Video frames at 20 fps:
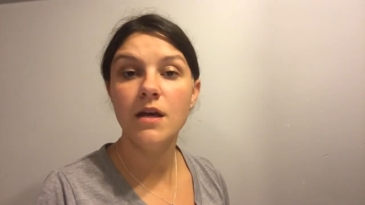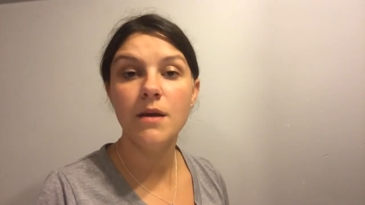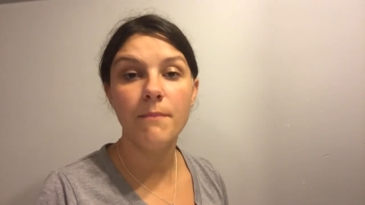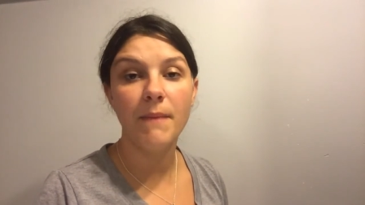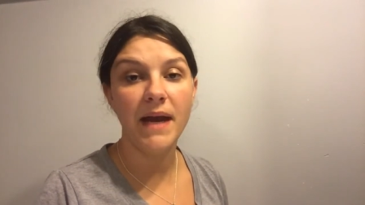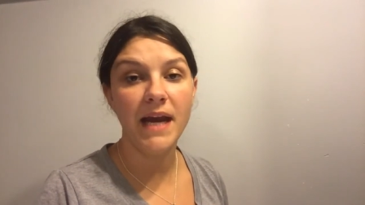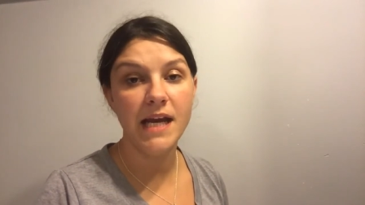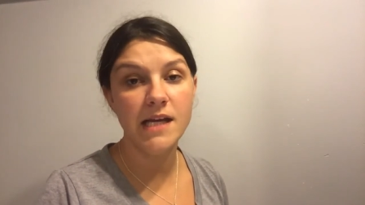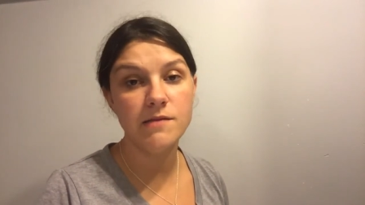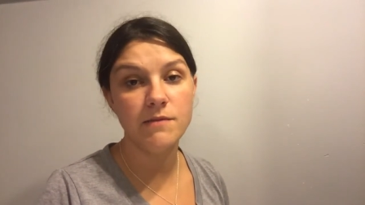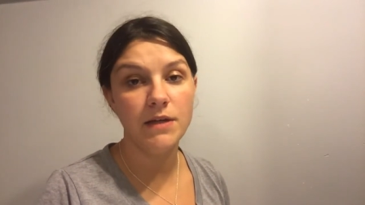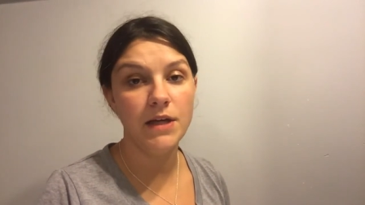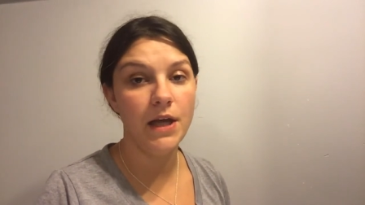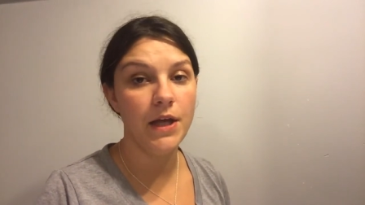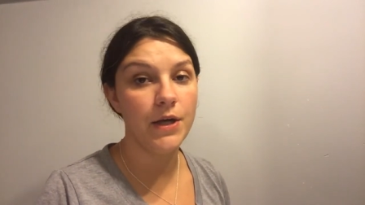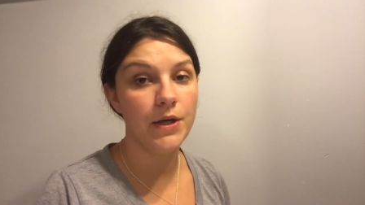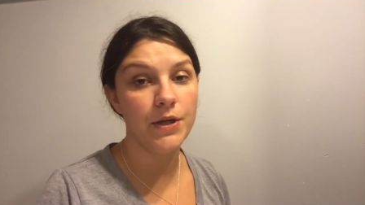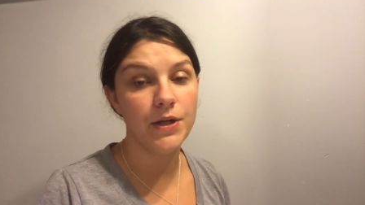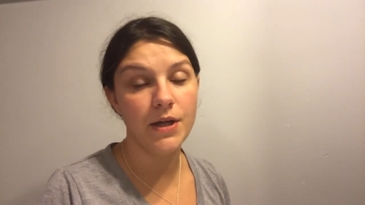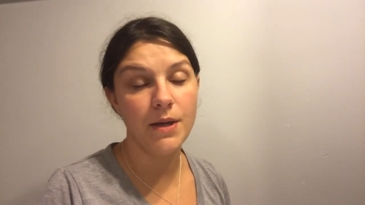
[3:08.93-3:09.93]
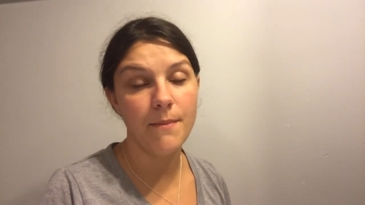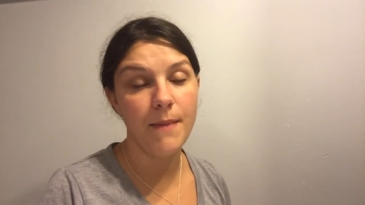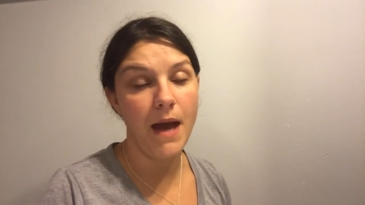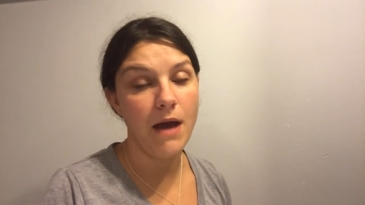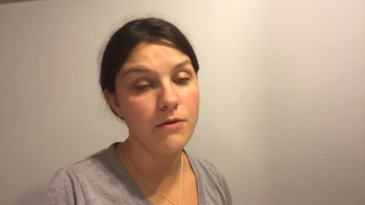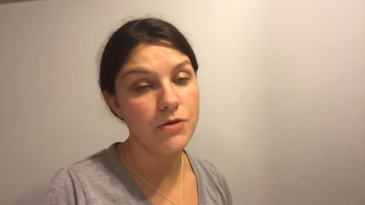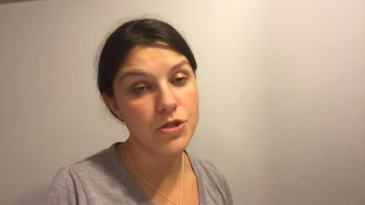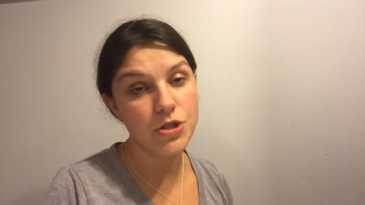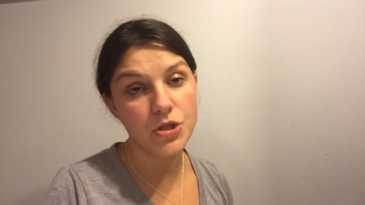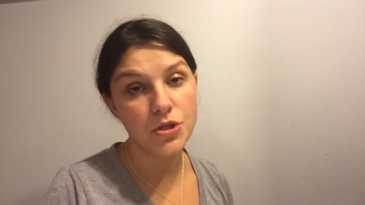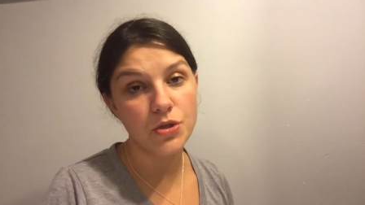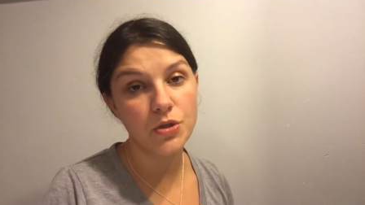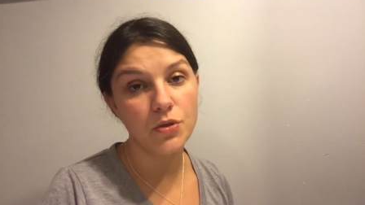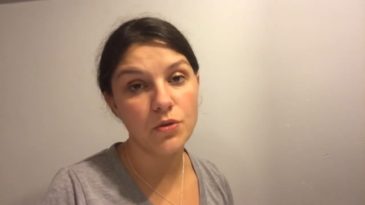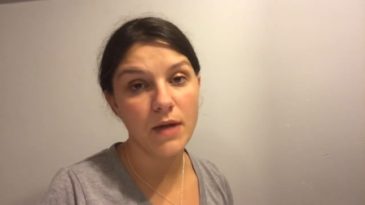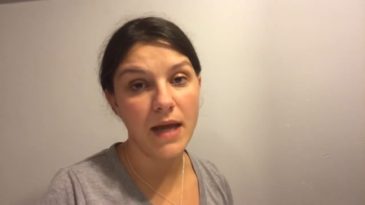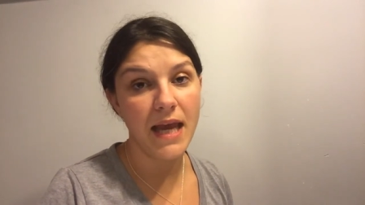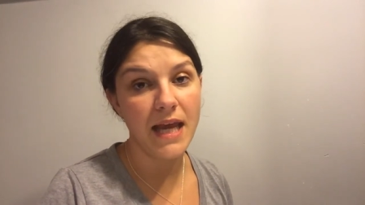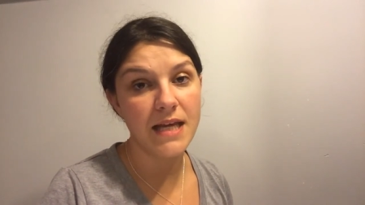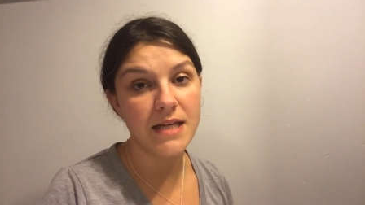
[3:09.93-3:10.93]
My husband had earned a Mountain
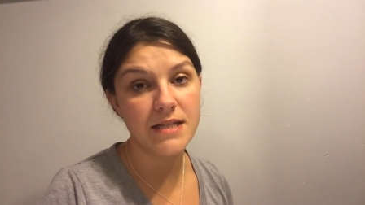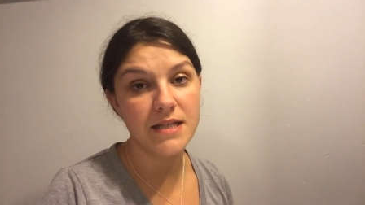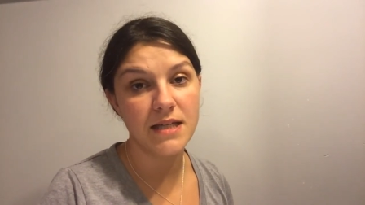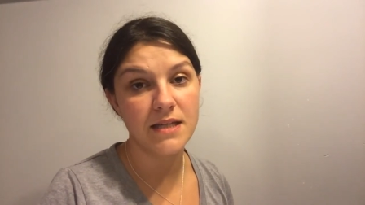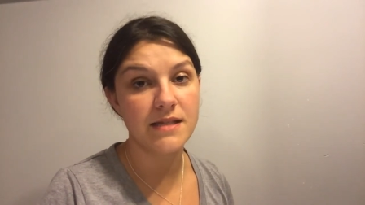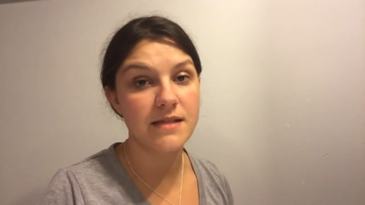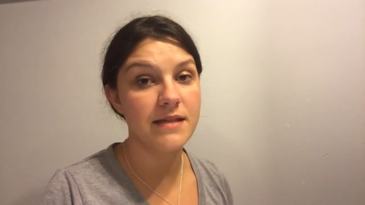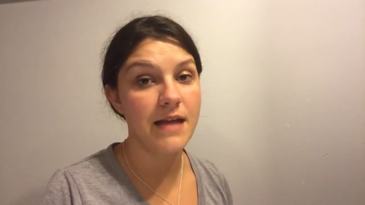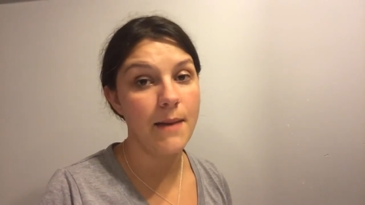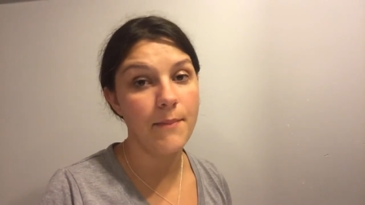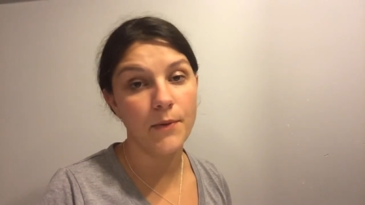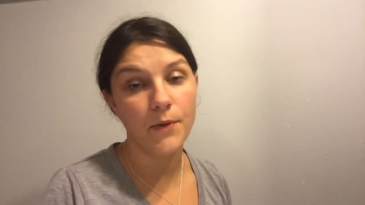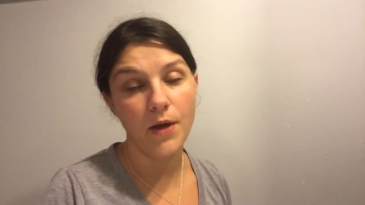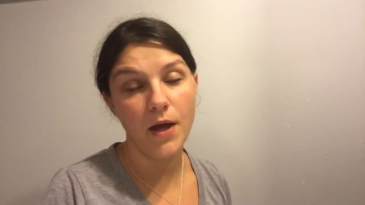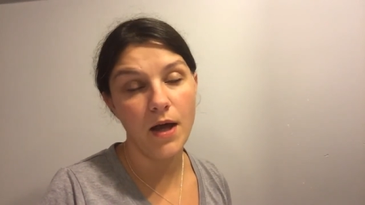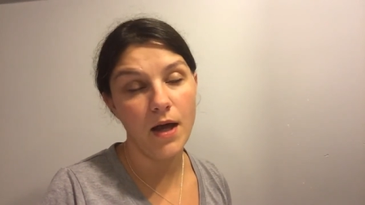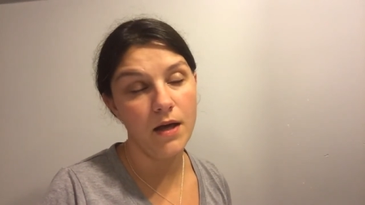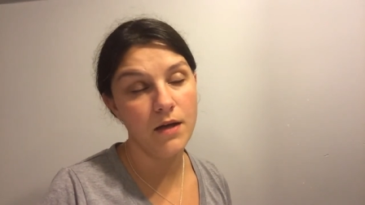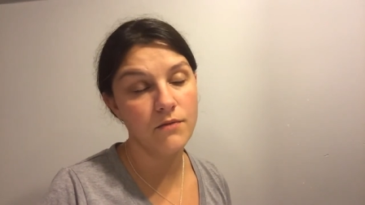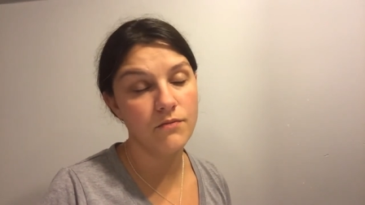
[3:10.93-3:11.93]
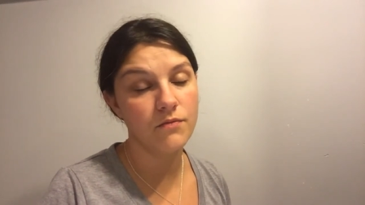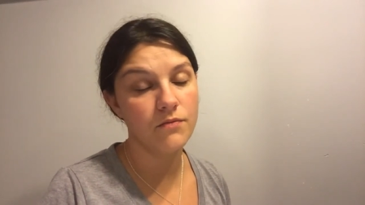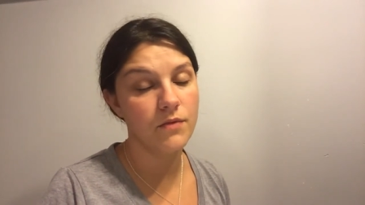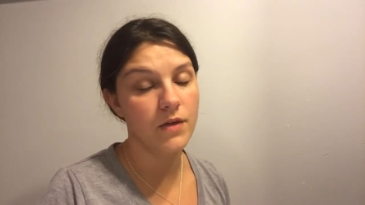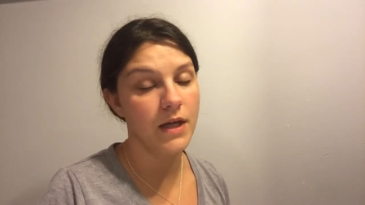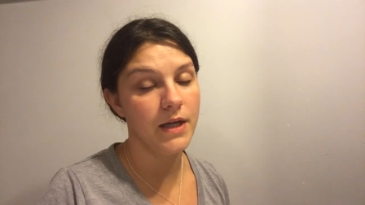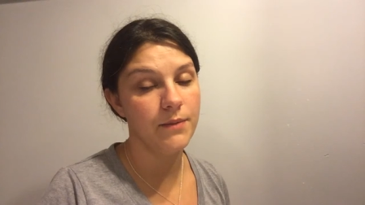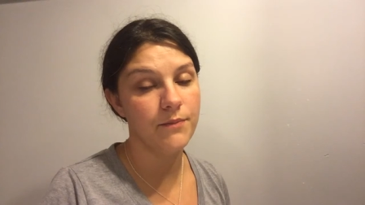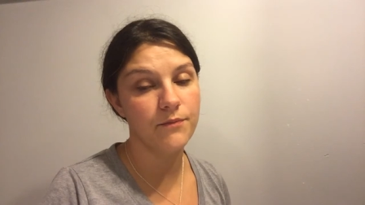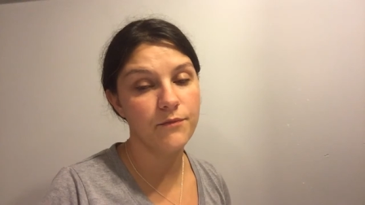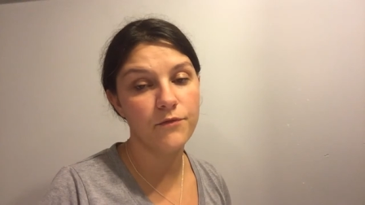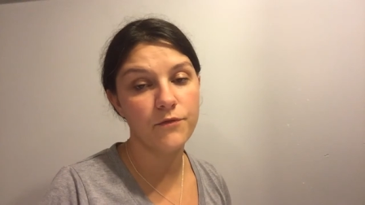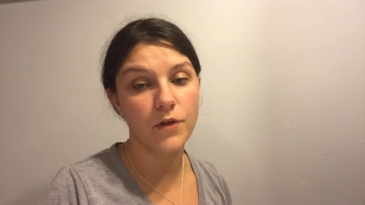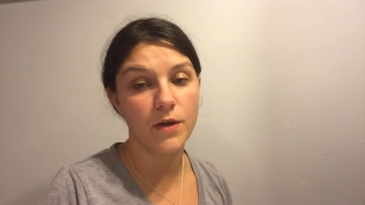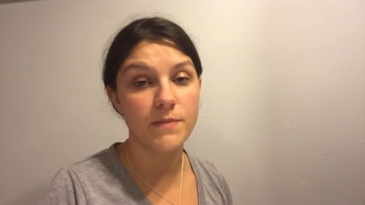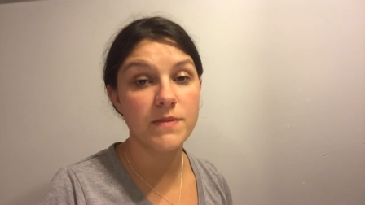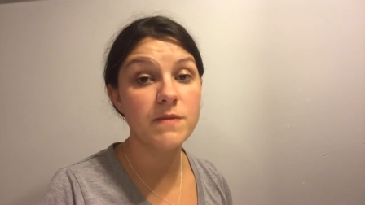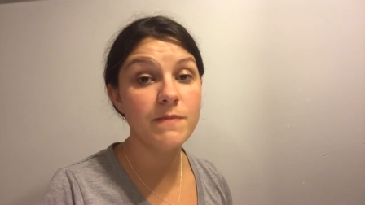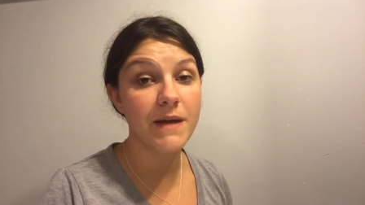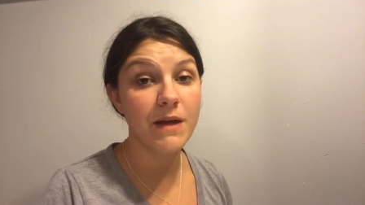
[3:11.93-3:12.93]
Dew and a Snapple um,
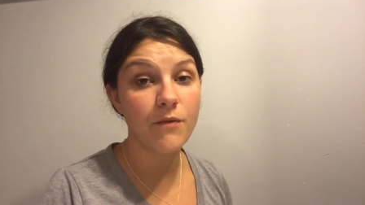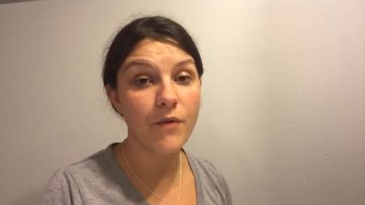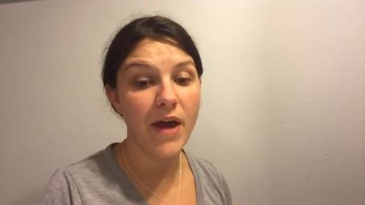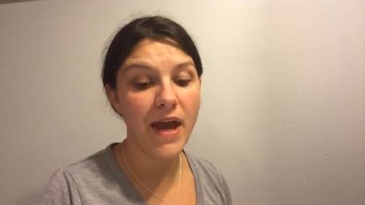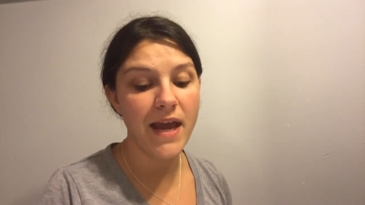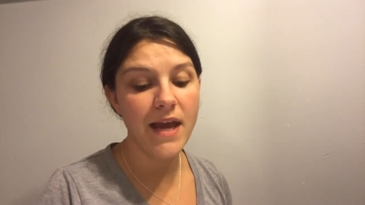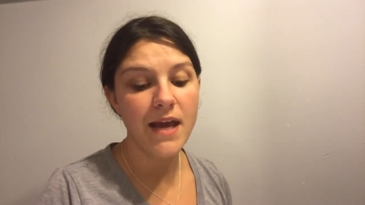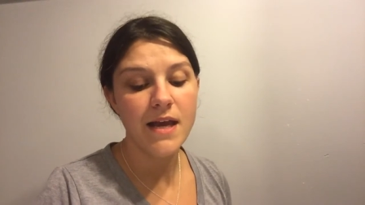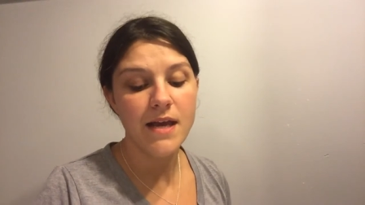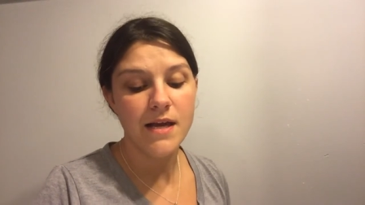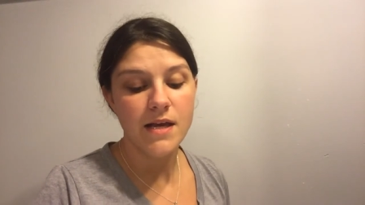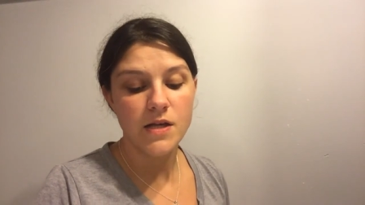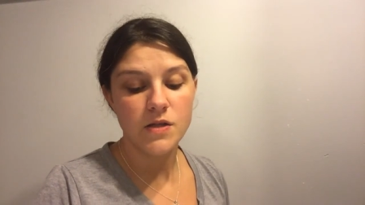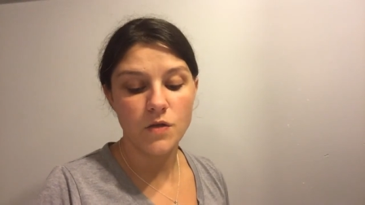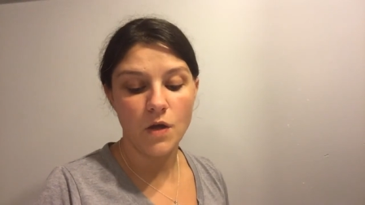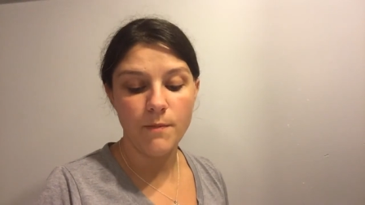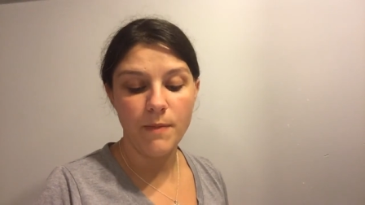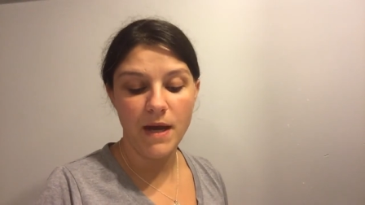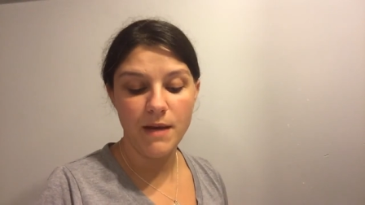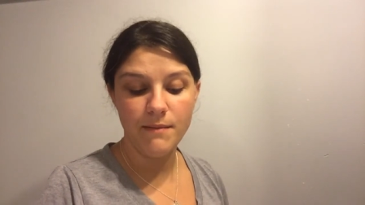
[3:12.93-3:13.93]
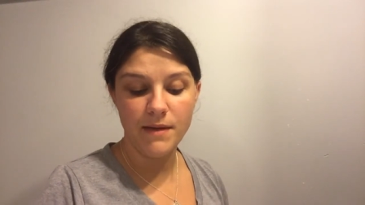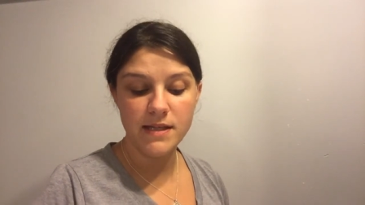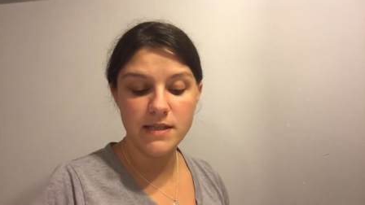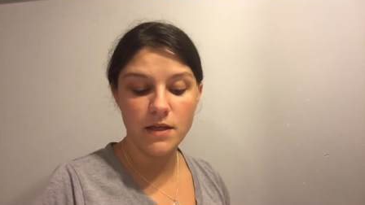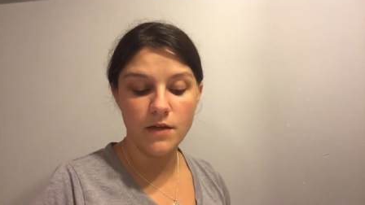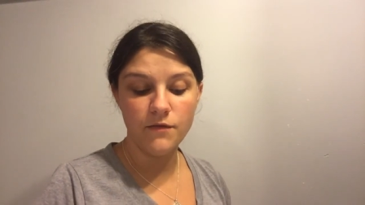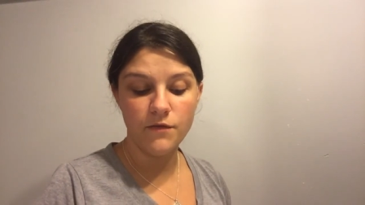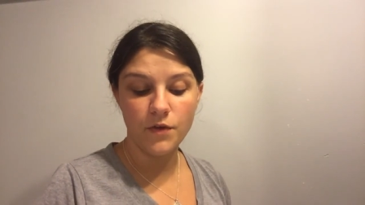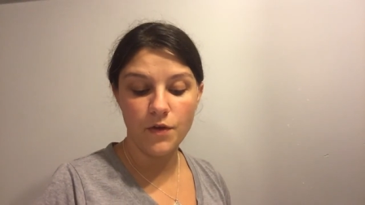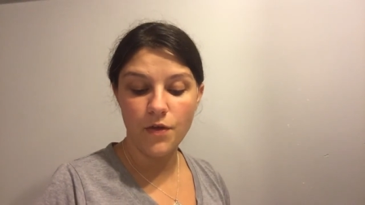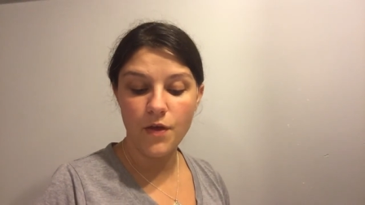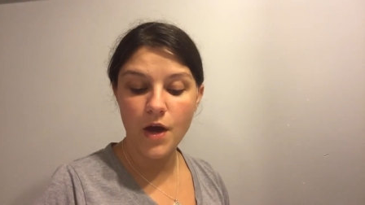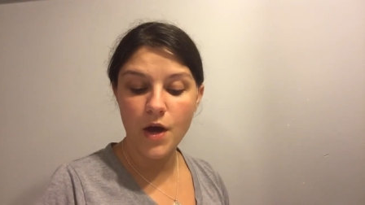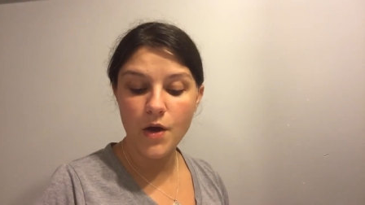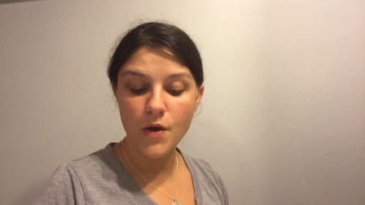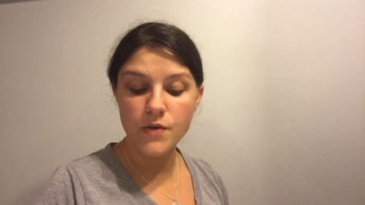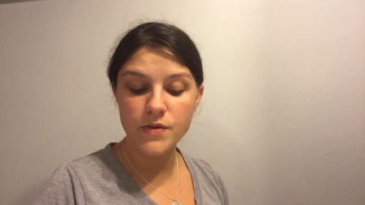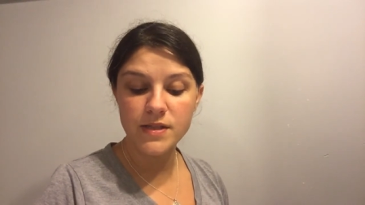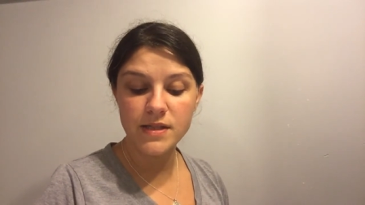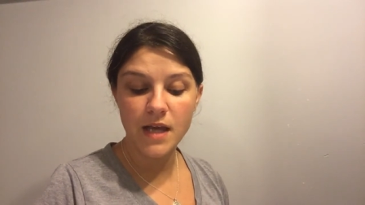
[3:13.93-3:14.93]
from Speedway, so I paid myself for
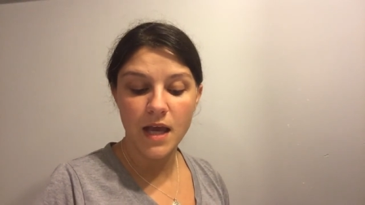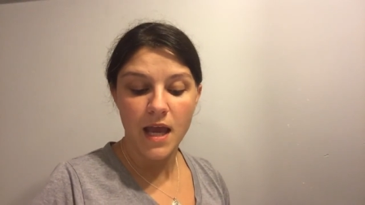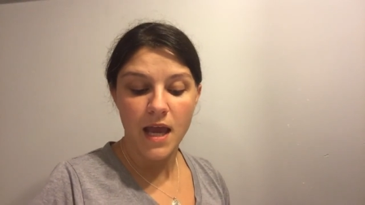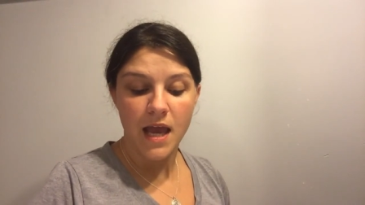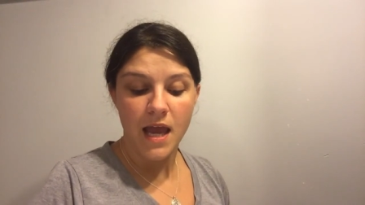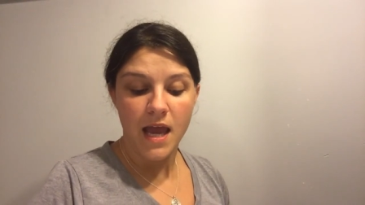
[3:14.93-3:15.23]
those.